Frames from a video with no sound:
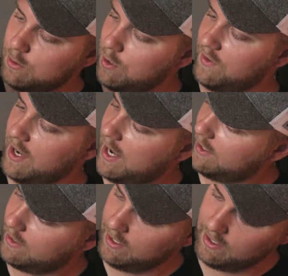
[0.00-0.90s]
we've
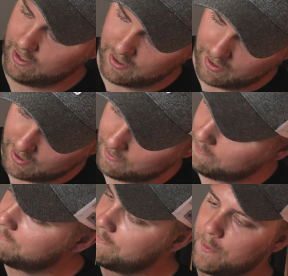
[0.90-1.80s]
got the,
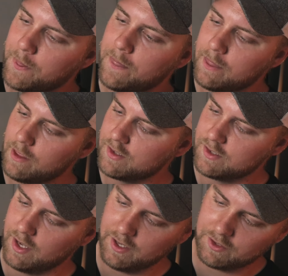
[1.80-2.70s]
let's
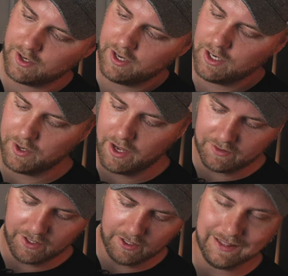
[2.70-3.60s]
see, I think it's right here. We have
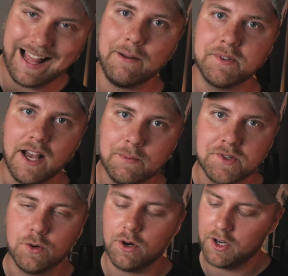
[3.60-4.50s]
the laptop
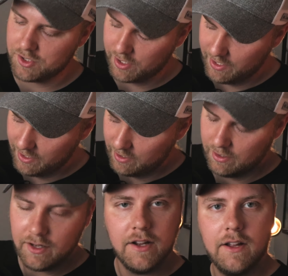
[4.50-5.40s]
storage right here.
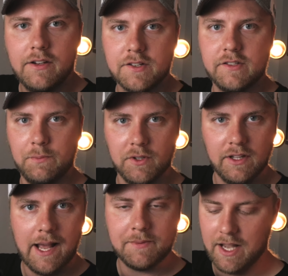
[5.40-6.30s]
Just slip your
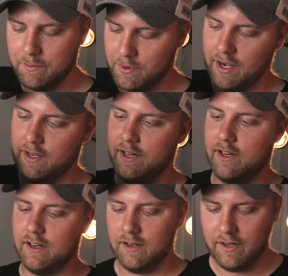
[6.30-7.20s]
laptop right in
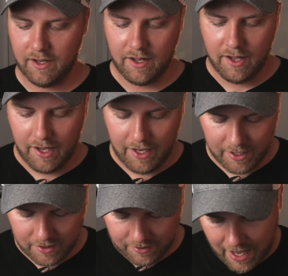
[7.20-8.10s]
here.
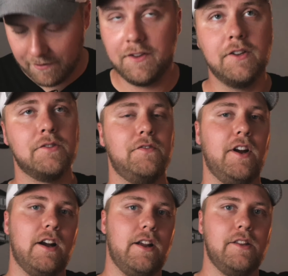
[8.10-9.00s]
And that feels
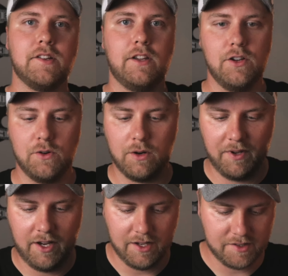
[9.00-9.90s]
very secure
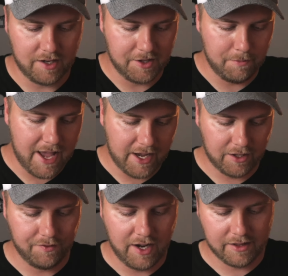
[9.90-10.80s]
because on the back,
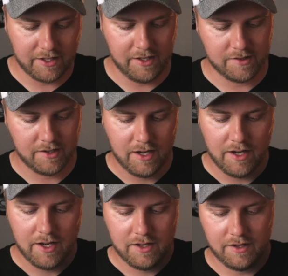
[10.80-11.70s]
you've got these
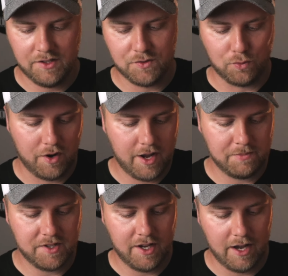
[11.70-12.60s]

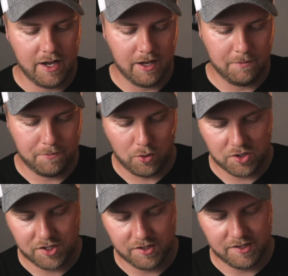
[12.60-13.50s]
ribbed
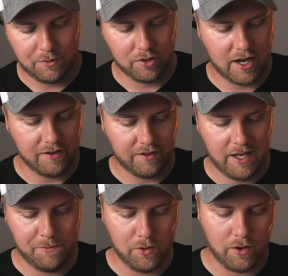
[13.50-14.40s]
portions that will kind of
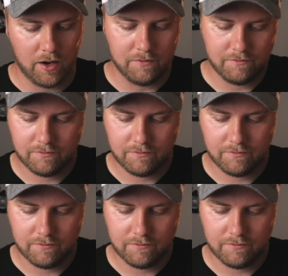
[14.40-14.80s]
keep your